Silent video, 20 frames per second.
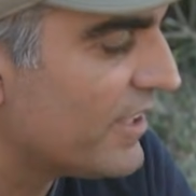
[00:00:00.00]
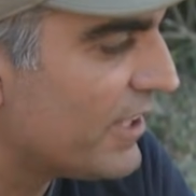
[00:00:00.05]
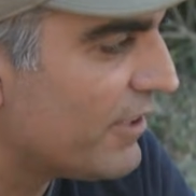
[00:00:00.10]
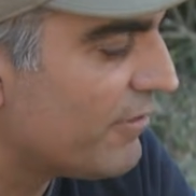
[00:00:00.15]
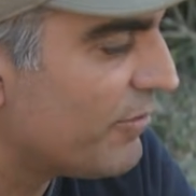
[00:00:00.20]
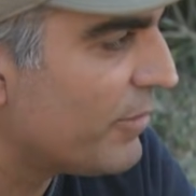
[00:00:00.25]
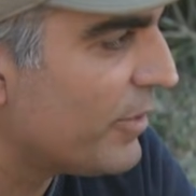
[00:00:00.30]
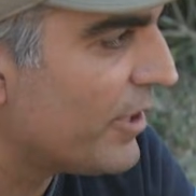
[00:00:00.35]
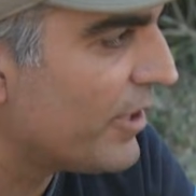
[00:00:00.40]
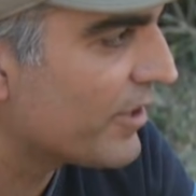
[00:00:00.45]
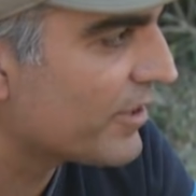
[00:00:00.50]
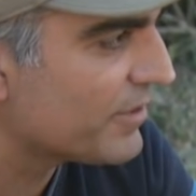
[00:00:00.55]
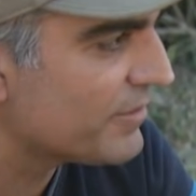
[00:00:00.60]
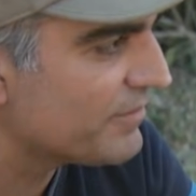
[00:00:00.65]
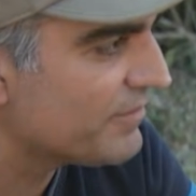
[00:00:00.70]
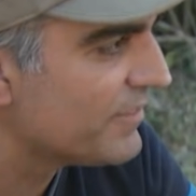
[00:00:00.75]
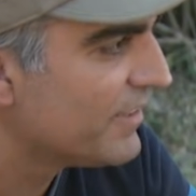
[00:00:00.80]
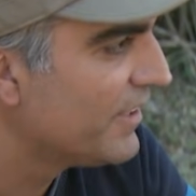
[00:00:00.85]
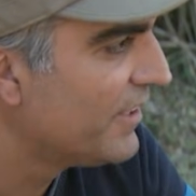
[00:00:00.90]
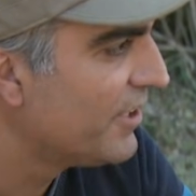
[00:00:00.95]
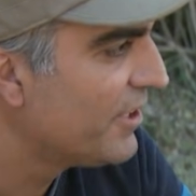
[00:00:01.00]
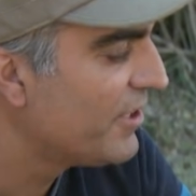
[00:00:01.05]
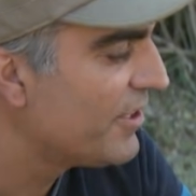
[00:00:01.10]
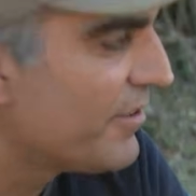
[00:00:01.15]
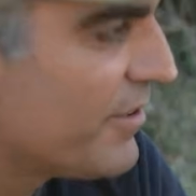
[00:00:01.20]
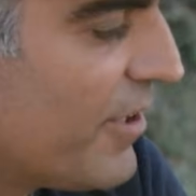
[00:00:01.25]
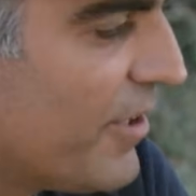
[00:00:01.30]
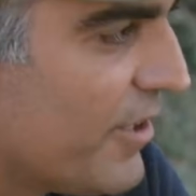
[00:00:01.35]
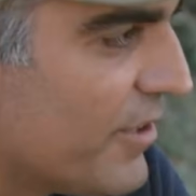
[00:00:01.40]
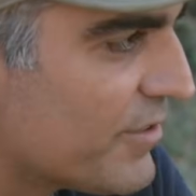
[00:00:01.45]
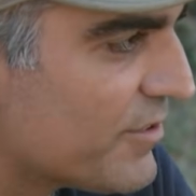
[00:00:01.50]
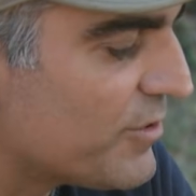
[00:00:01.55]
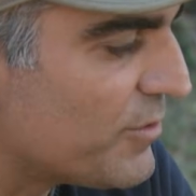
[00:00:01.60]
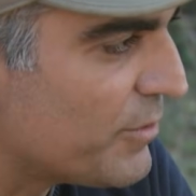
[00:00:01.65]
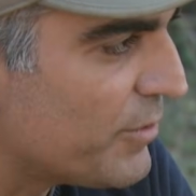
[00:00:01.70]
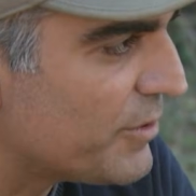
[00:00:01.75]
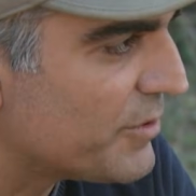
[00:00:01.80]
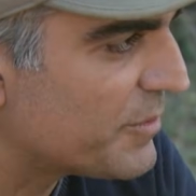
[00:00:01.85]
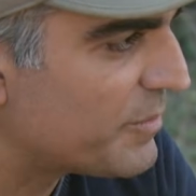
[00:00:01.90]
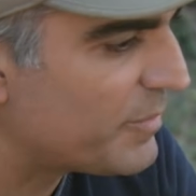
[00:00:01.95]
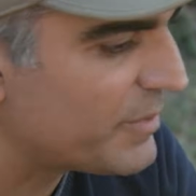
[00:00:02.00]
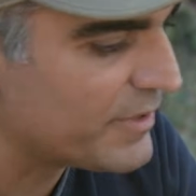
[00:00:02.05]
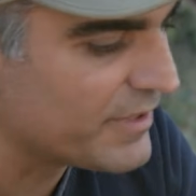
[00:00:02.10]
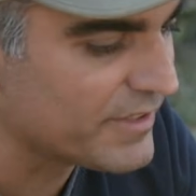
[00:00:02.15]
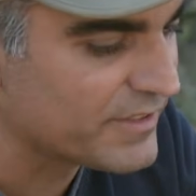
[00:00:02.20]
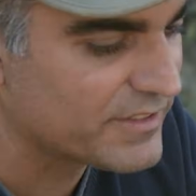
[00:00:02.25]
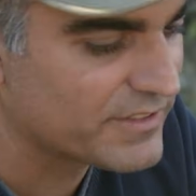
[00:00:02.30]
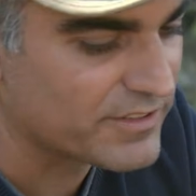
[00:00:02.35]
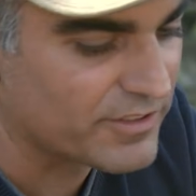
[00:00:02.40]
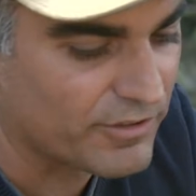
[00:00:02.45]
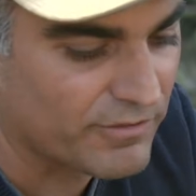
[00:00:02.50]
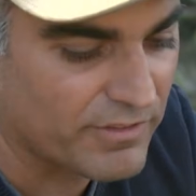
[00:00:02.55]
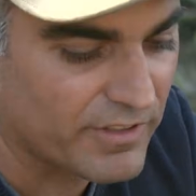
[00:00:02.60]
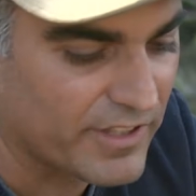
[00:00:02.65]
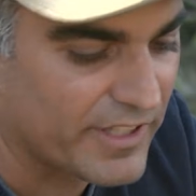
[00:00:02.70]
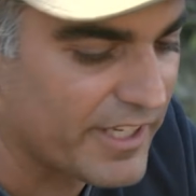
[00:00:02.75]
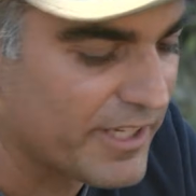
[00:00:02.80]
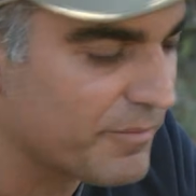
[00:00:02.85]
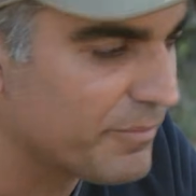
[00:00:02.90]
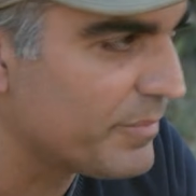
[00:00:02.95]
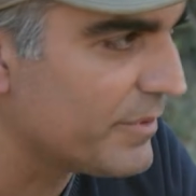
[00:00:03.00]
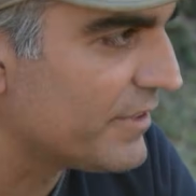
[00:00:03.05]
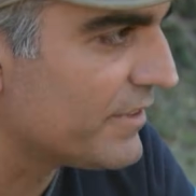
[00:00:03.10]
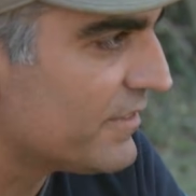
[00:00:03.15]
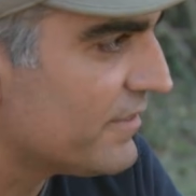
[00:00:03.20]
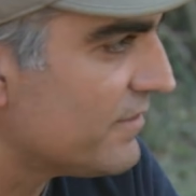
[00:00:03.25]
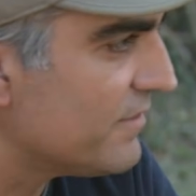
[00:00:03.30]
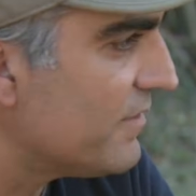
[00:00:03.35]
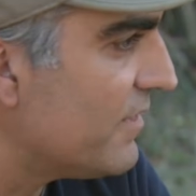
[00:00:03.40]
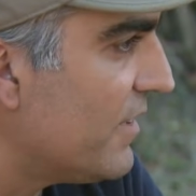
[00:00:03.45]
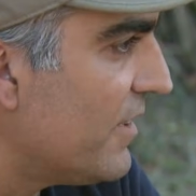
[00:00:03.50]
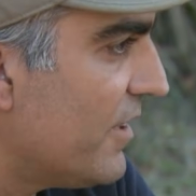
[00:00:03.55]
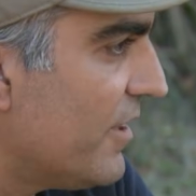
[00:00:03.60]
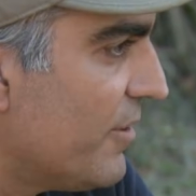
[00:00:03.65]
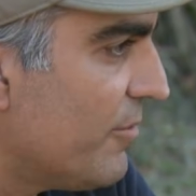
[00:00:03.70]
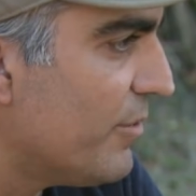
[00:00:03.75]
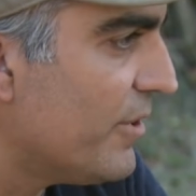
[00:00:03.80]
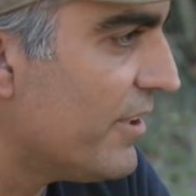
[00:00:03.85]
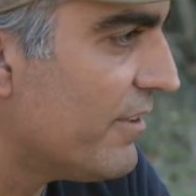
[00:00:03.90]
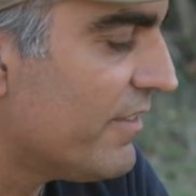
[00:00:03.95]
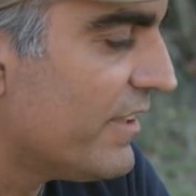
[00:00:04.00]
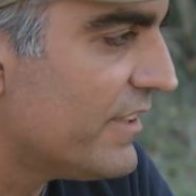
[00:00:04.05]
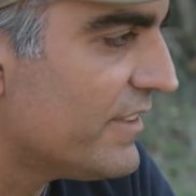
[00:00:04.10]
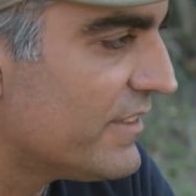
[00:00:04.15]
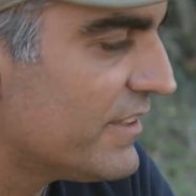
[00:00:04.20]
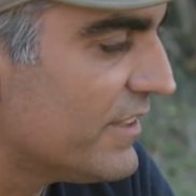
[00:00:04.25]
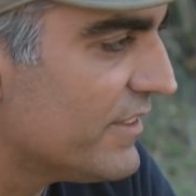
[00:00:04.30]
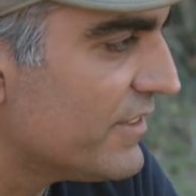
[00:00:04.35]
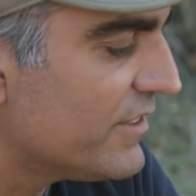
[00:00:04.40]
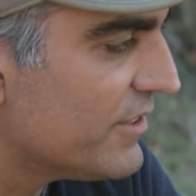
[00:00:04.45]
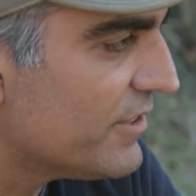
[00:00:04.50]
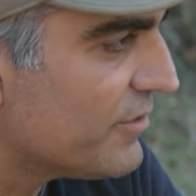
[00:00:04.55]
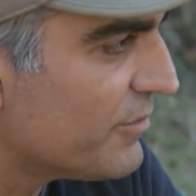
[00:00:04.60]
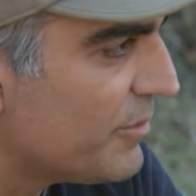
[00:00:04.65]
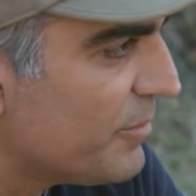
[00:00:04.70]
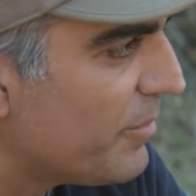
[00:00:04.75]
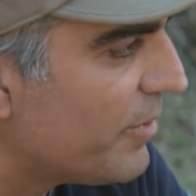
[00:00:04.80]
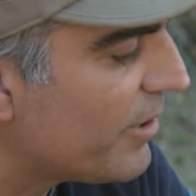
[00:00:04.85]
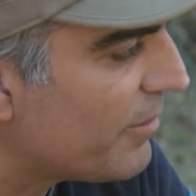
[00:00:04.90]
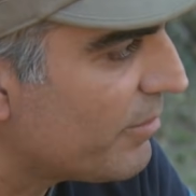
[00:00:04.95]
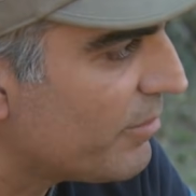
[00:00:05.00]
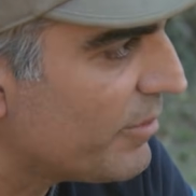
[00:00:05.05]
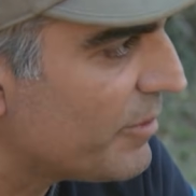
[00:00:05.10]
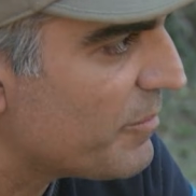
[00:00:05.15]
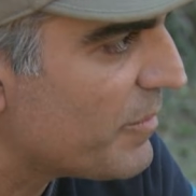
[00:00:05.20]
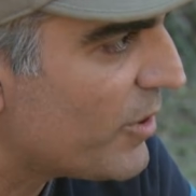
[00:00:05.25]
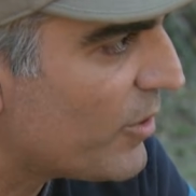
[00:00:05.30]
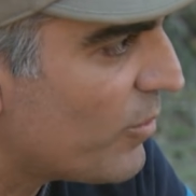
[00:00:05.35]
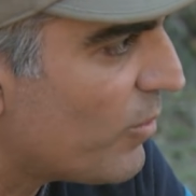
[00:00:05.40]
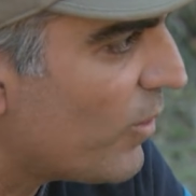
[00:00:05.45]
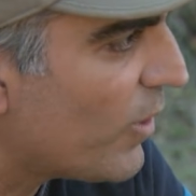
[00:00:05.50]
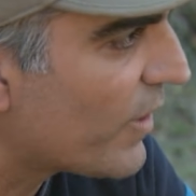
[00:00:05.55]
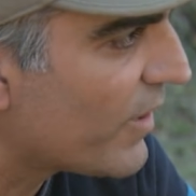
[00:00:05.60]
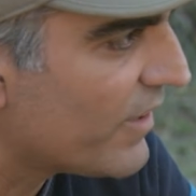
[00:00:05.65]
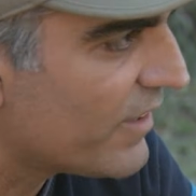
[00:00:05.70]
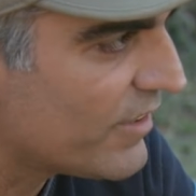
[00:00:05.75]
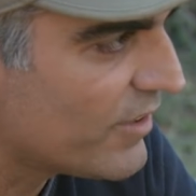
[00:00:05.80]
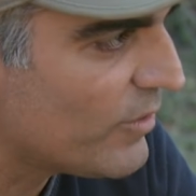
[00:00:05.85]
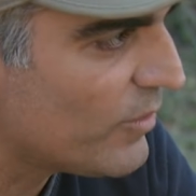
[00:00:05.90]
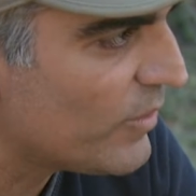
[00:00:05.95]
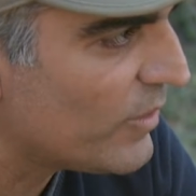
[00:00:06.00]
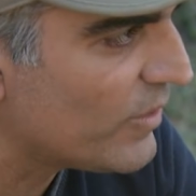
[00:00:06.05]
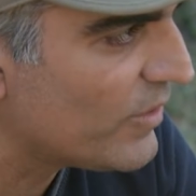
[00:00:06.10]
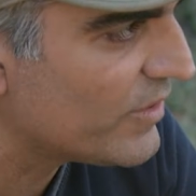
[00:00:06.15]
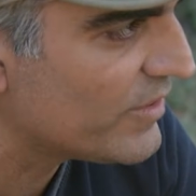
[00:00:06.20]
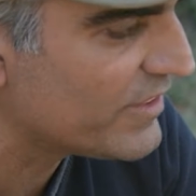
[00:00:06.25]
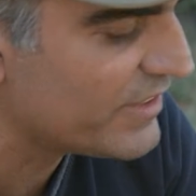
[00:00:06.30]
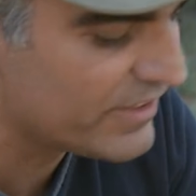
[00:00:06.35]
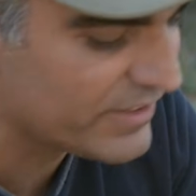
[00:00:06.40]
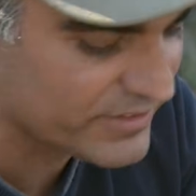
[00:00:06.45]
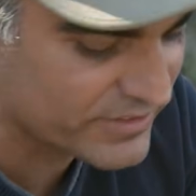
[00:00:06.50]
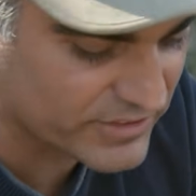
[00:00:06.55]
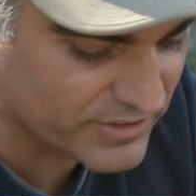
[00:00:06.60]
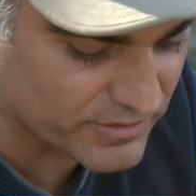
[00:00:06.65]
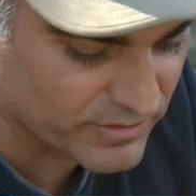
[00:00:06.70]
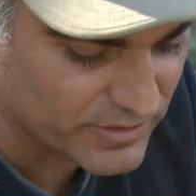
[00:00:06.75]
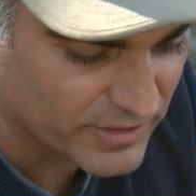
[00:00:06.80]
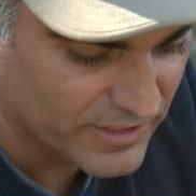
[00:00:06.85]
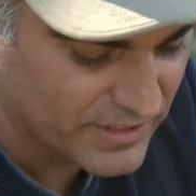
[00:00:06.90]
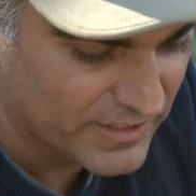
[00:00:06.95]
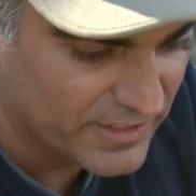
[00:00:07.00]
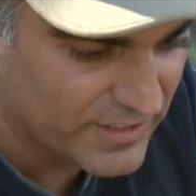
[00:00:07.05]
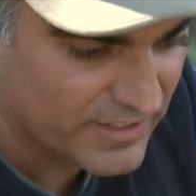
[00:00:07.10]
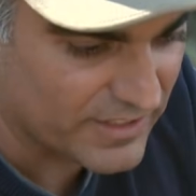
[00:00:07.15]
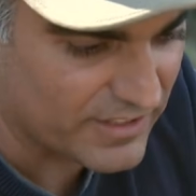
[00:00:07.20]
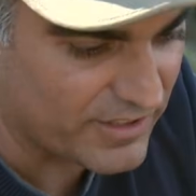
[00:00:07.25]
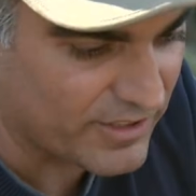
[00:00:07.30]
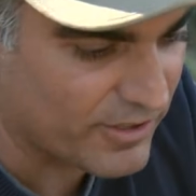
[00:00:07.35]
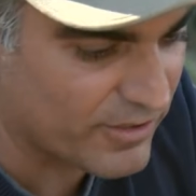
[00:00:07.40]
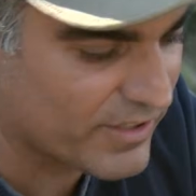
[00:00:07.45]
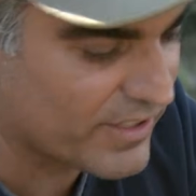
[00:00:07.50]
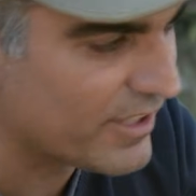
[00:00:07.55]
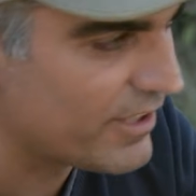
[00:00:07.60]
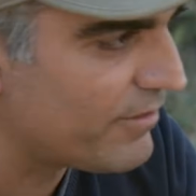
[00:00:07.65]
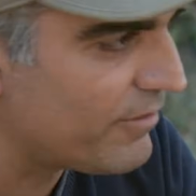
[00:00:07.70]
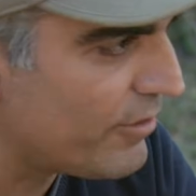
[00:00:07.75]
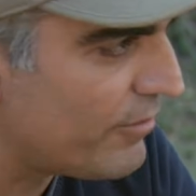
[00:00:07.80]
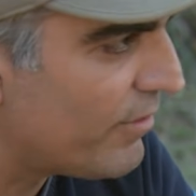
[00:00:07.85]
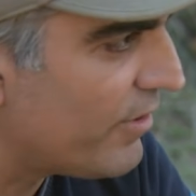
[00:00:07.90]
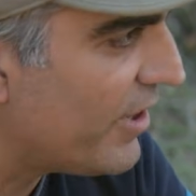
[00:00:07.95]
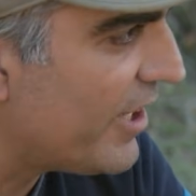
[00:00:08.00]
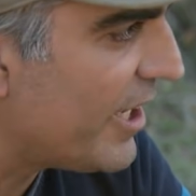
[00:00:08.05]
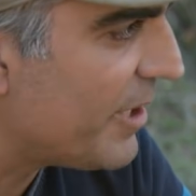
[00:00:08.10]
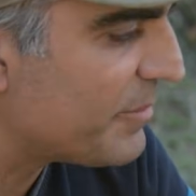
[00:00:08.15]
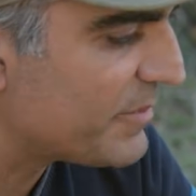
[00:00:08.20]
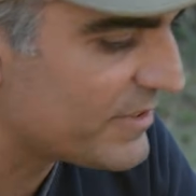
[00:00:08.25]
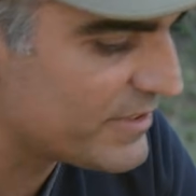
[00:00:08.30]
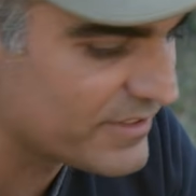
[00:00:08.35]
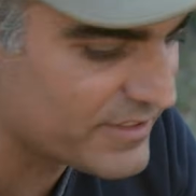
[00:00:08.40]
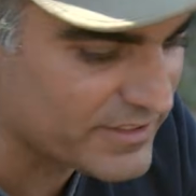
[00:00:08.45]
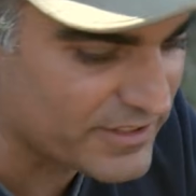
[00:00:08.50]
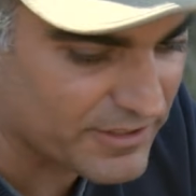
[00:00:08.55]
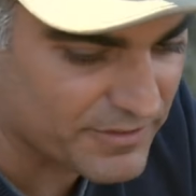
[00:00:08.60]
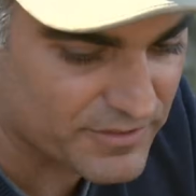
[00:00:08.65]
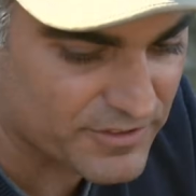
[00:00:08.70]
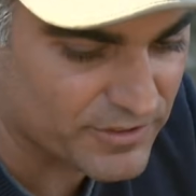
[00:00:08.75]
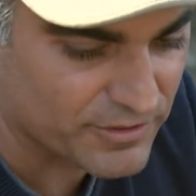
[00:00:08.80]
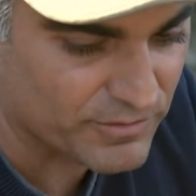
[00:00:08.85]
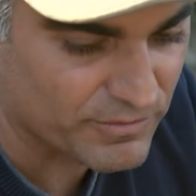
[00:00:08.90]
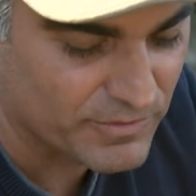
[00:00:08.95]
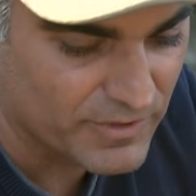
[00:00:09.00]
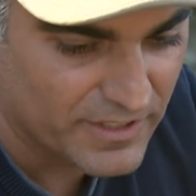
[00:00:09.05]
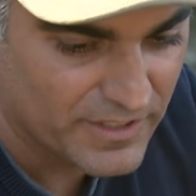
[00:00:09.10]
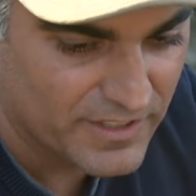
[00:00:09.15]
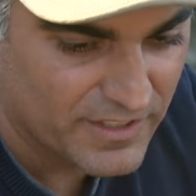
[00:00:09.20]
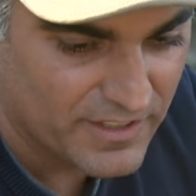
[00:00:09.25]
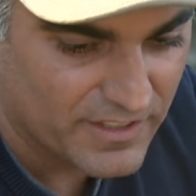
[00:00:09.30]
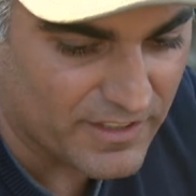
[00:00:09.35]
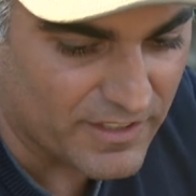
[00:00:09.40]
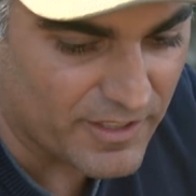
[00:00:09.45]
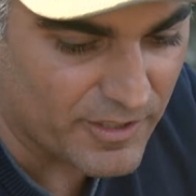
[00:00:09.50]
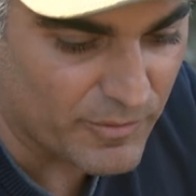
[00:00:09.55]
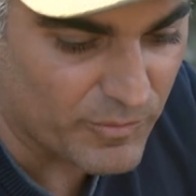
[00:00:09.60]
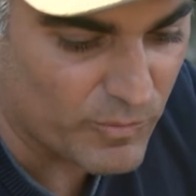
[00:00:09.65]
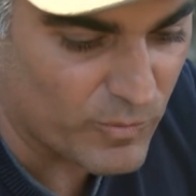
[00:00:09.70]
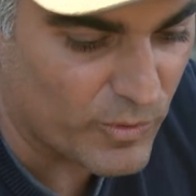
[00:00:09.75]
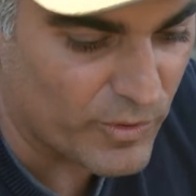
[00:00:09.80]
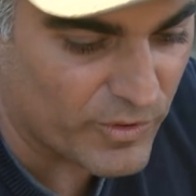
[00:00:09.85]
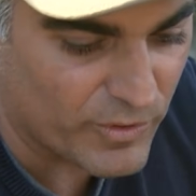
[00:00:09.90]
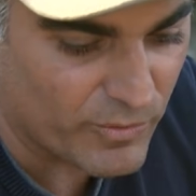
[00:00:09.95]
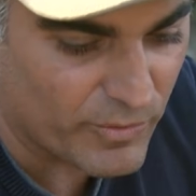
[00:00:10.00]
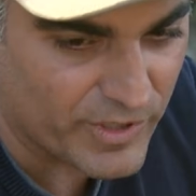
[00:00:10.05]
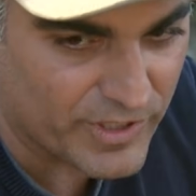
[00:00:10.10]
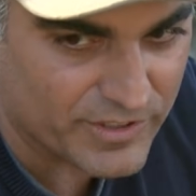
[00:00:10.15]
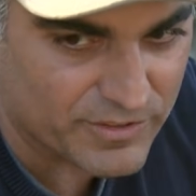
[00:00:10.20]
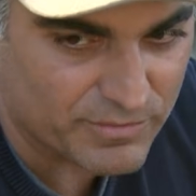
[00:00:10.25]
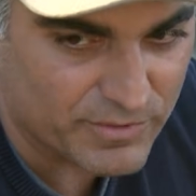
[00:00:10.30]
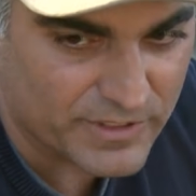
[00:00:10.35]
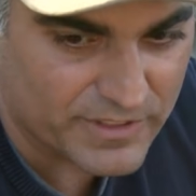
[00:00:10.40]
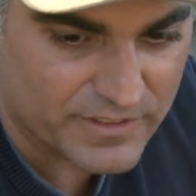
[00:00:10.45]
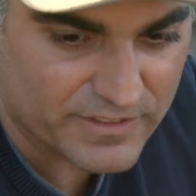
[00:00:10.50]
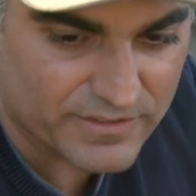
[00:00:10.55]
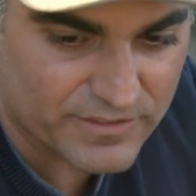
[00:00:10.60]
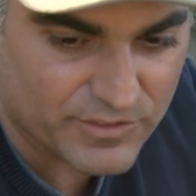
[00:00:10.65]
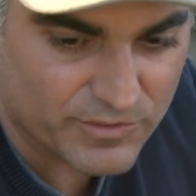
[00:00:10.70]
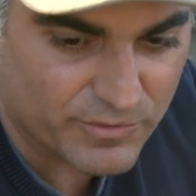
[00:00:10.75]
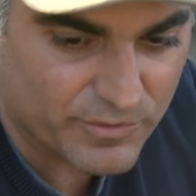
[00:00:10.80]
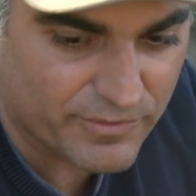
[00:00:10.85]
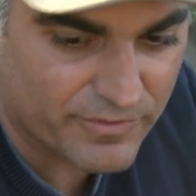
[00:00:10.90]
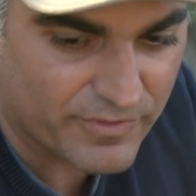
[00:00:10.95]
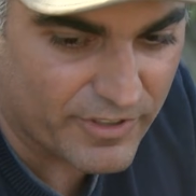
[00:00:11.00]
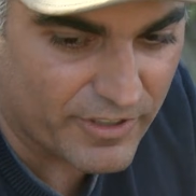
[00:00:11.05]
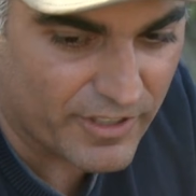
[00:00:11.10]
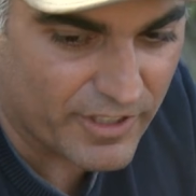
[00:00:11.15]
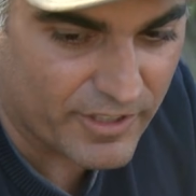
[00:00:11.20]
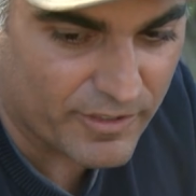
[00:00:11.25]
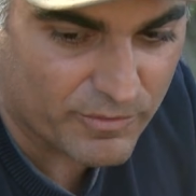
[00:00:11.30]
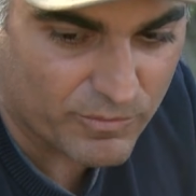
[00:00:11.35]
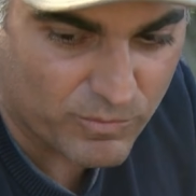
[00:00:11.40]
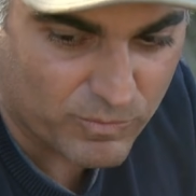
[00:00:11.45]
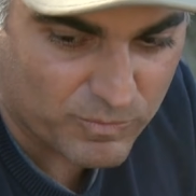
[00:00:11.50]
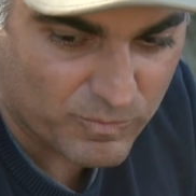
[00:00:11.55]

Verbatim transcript: Native American Uh, storage pits overlapping. Uh, we have eighteenth century probably metalworking going on here, so it all kind of overlaps itself. So um, one of the ways we can sort of figure out